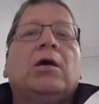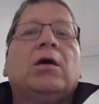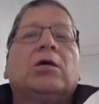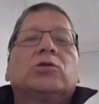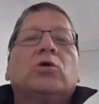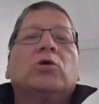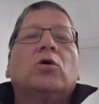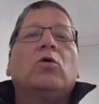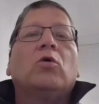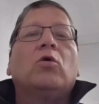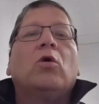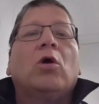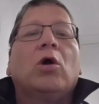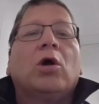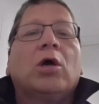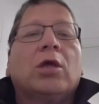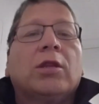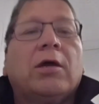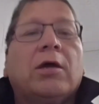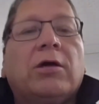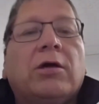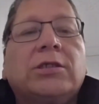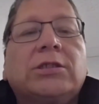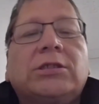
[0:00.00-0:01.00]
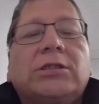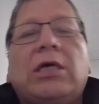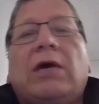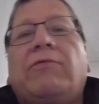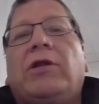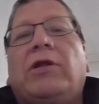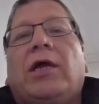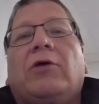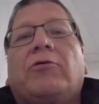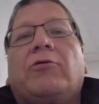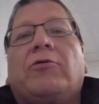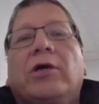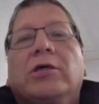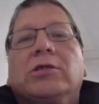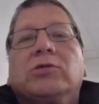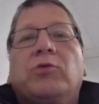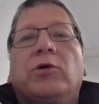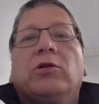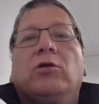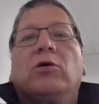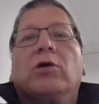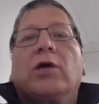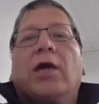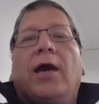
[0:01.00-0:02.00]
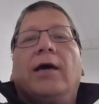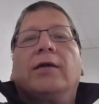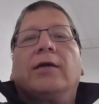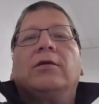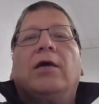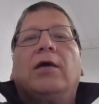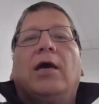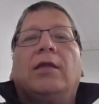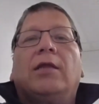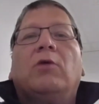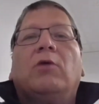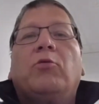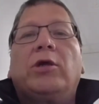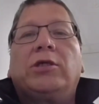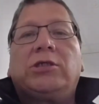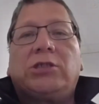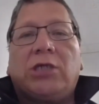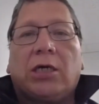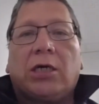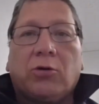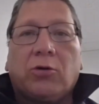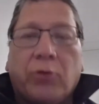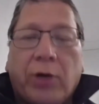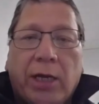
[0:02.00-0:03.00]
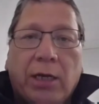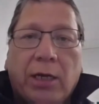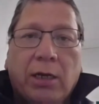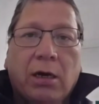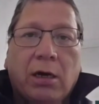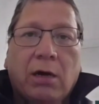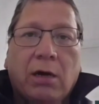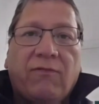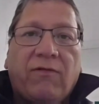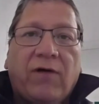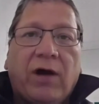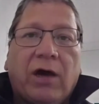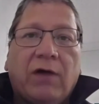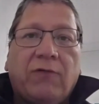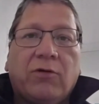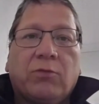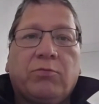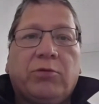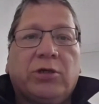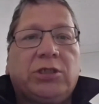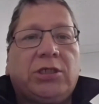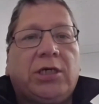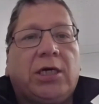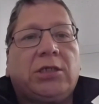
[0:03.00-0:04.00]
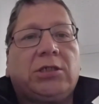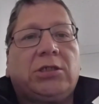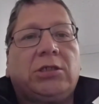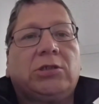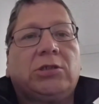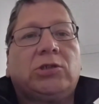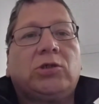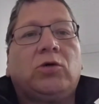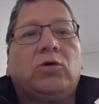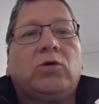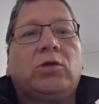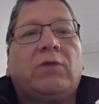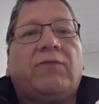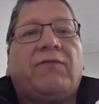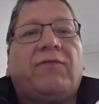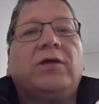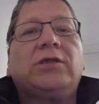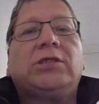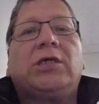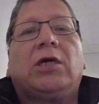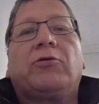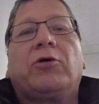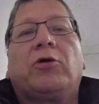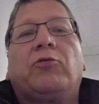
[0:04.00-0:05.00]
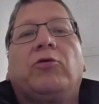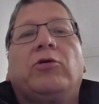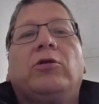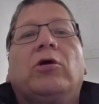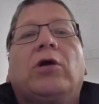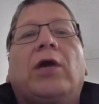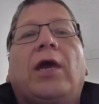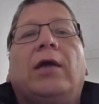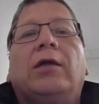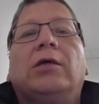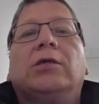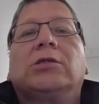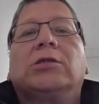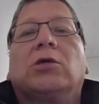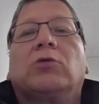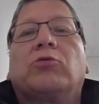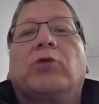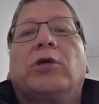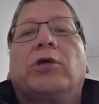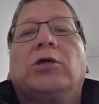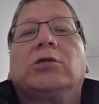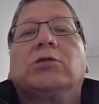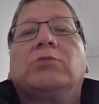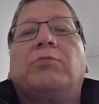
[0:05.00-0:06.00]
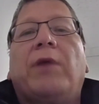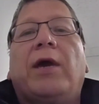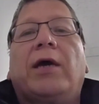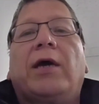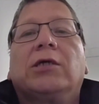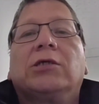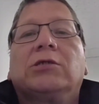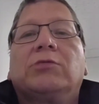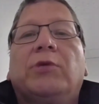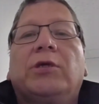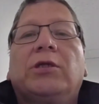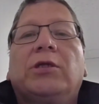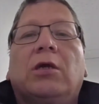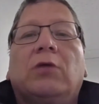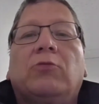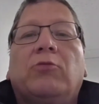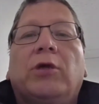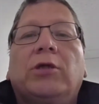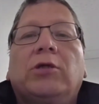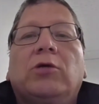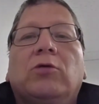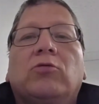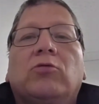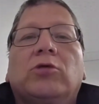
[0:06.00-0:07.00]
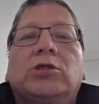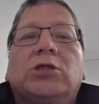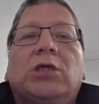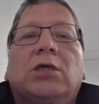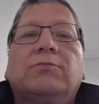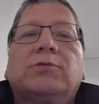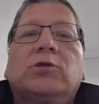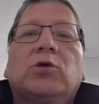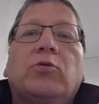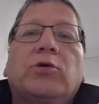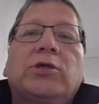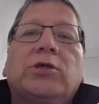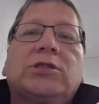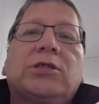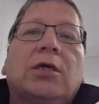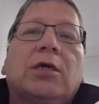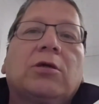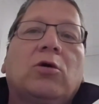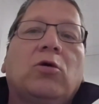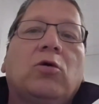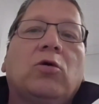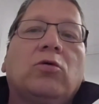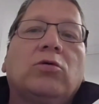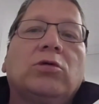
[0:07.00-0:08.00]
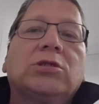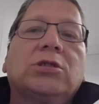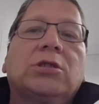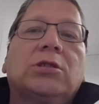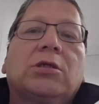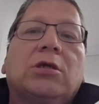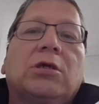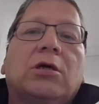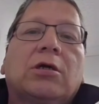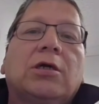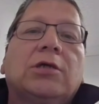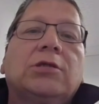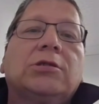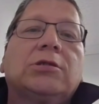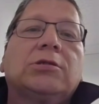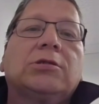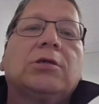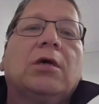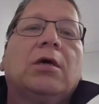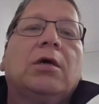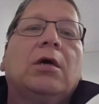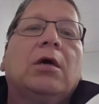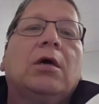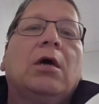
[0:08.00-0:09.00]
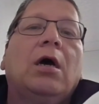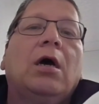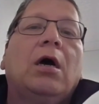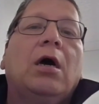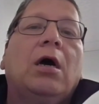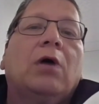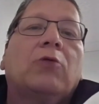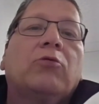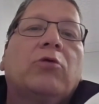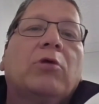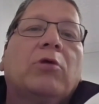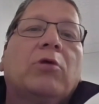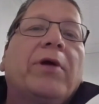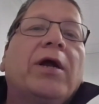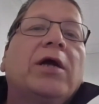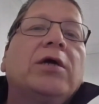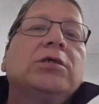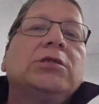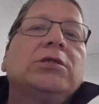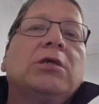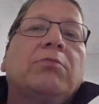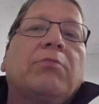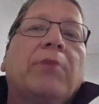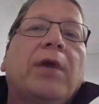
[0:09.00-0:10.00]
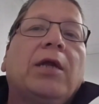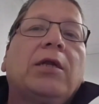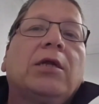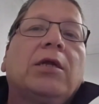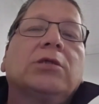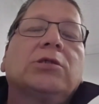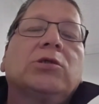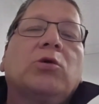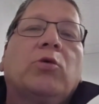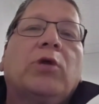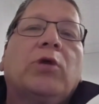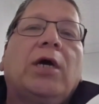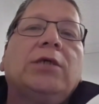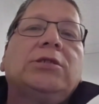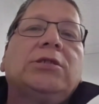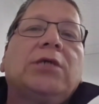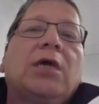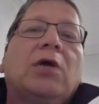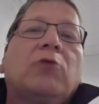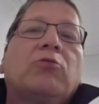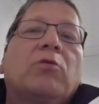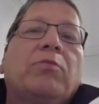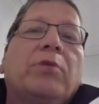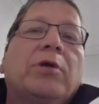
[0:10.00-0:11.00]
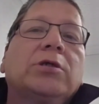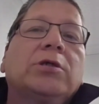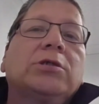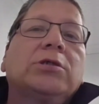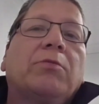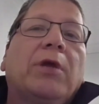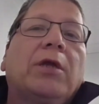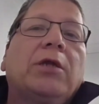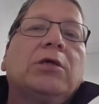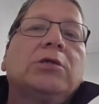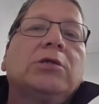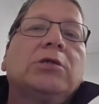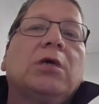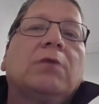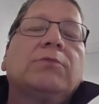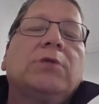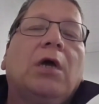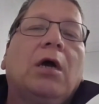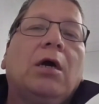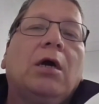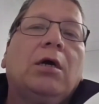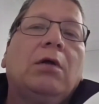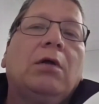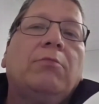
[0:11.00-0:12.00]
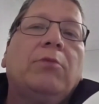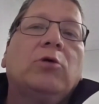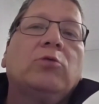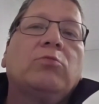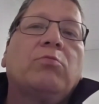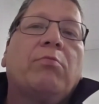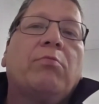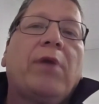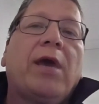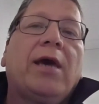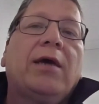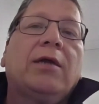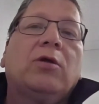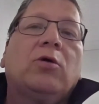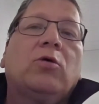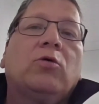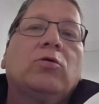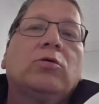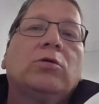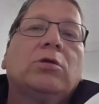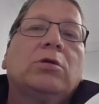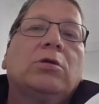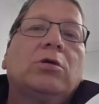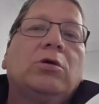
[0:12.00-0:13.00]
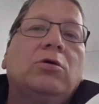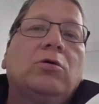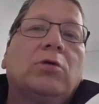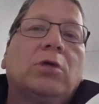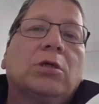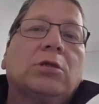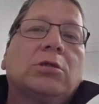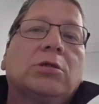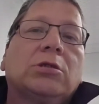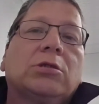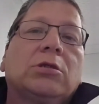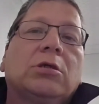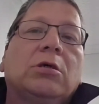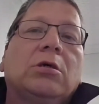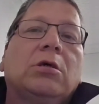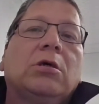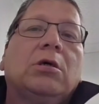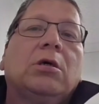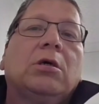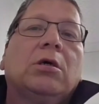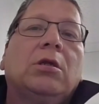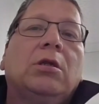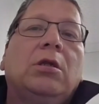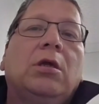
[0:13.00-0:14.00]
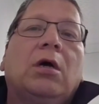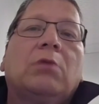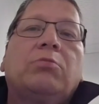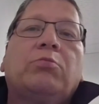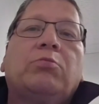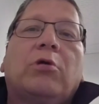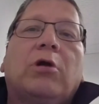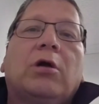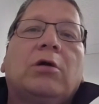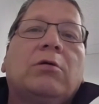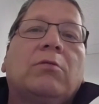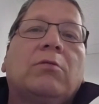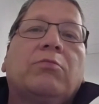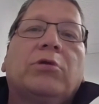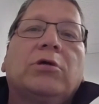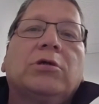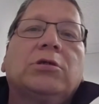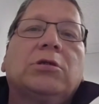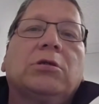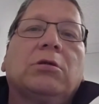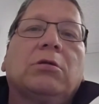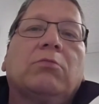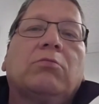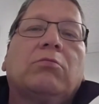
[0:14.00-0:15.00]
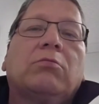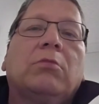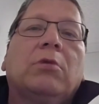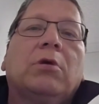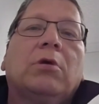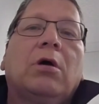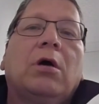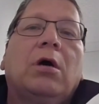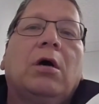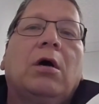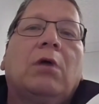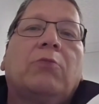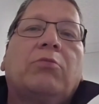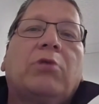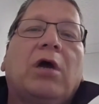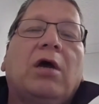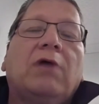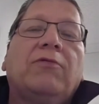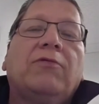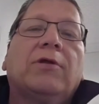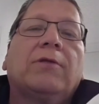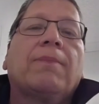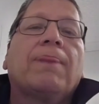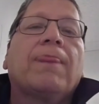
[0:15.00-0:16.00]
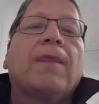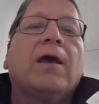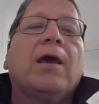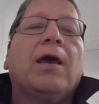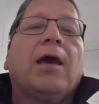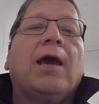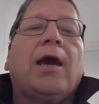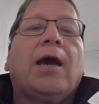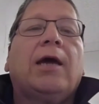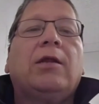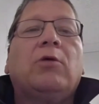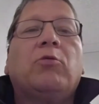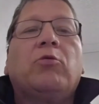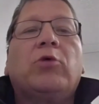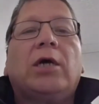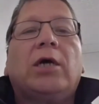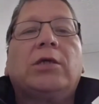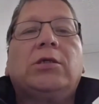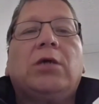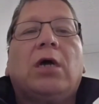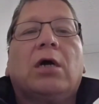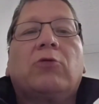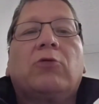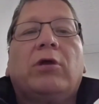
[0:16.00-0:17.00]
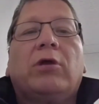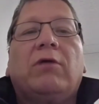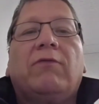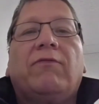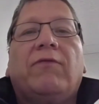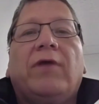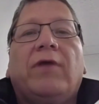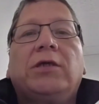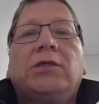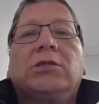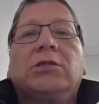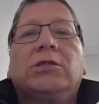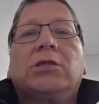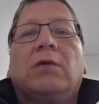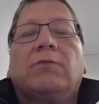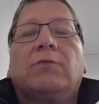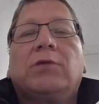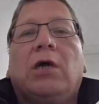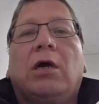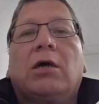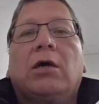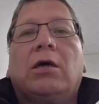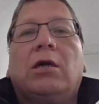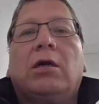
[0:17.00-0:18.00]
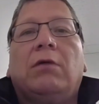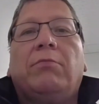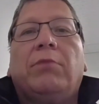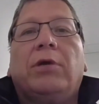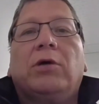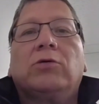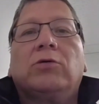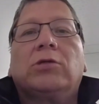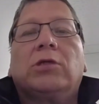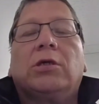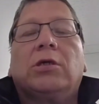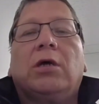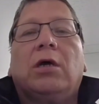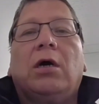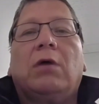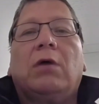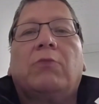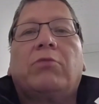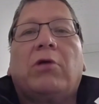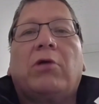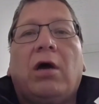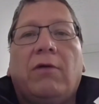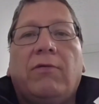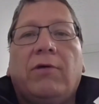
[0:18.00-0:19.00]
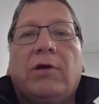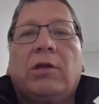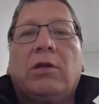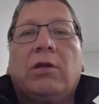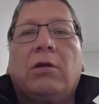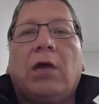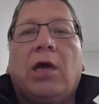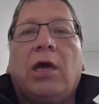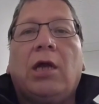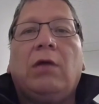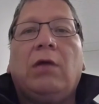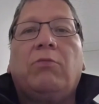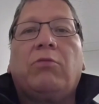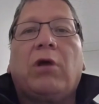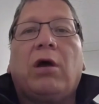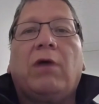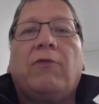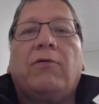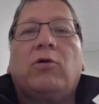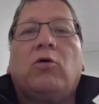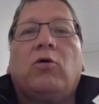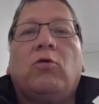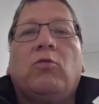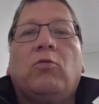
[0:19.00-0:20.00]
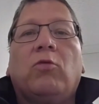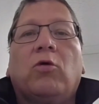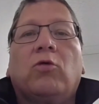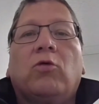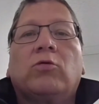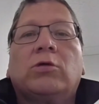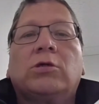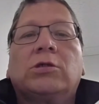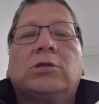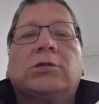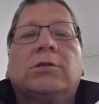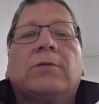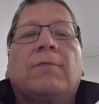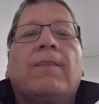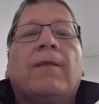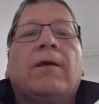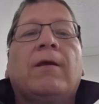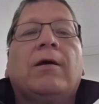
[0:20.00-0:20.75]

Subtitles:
So there are 7 areas we look at, and then we generate a 5-year projection. So the first area we look at is arrears management and rental regime. So we set goals and targets. Repairs and maintenance. So when I say repairs and maintenance, I'm talking about band-owned units, not personal. Private. And then when I talk renovations, I'm talking about private, any private homeowners.